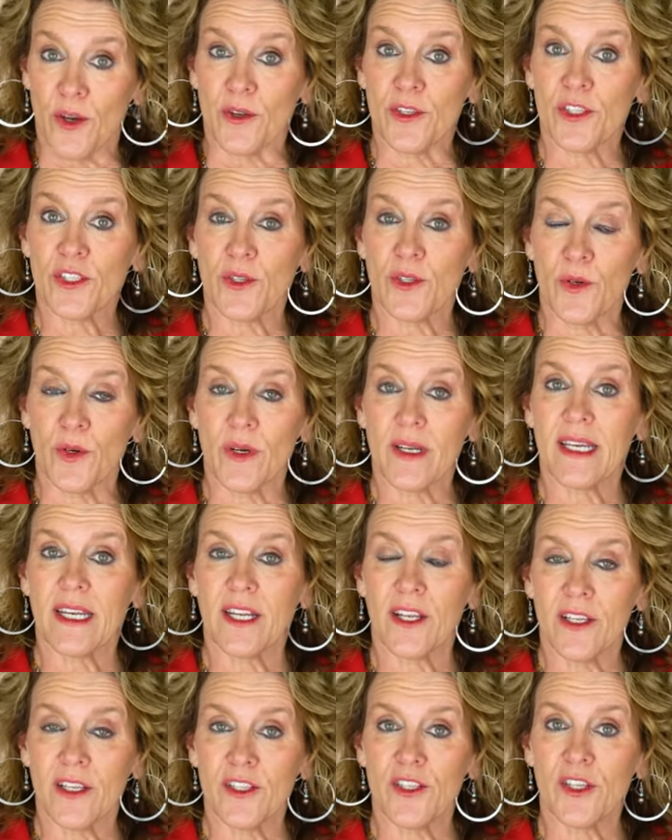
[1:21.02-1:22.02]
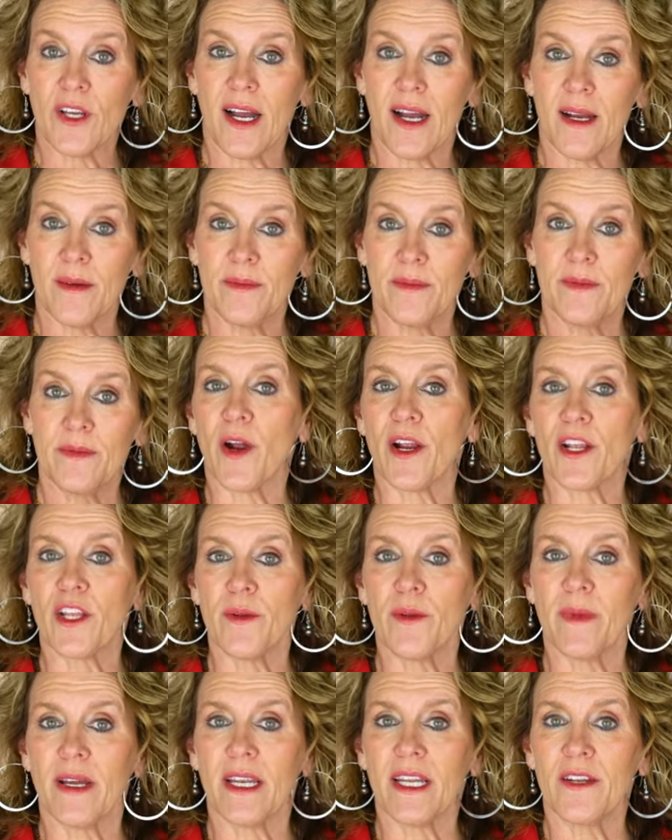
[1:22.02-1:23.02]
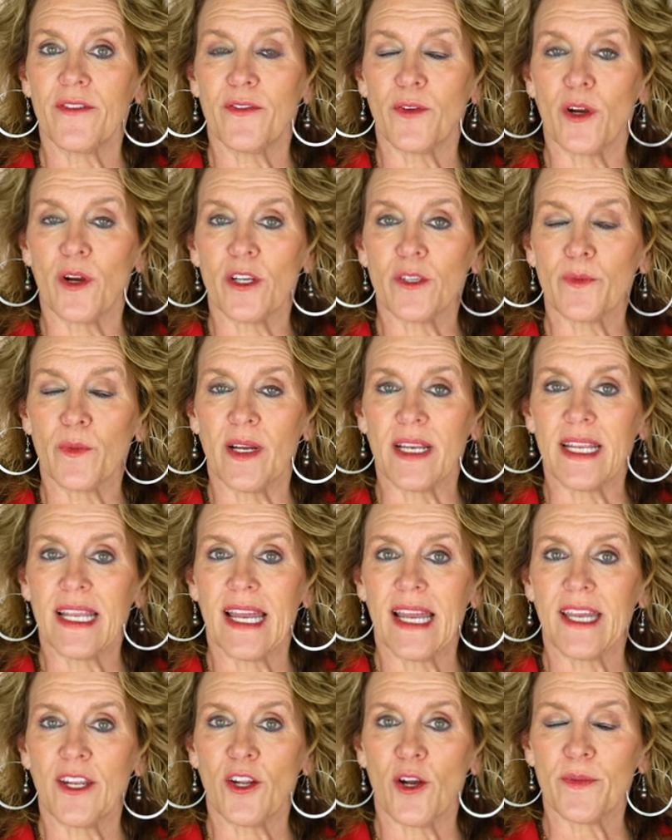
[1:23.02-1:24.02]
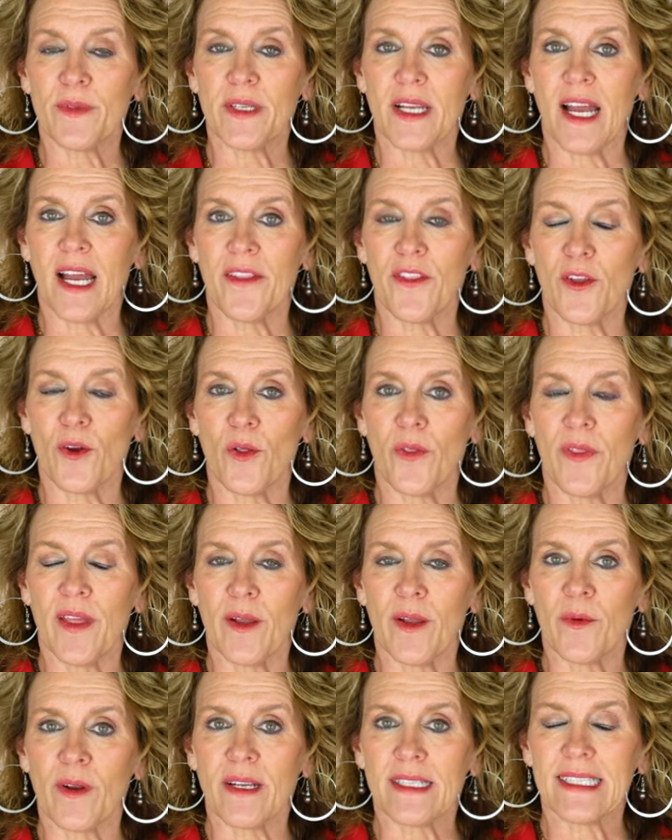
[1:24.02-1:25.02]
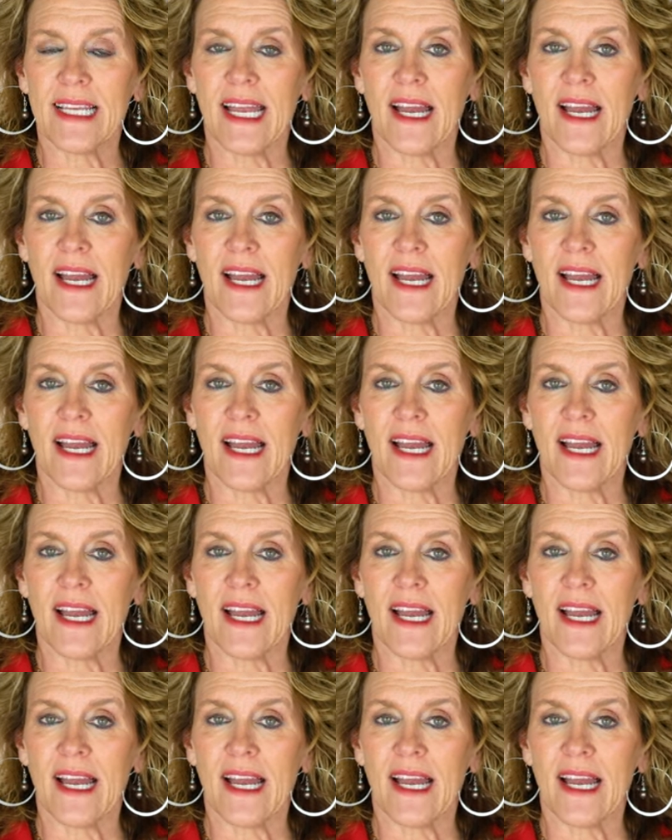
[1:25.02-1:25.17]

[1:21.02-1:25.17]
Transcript: go to school, get a good job, park your money in a 401k, and hope to God the whole thing works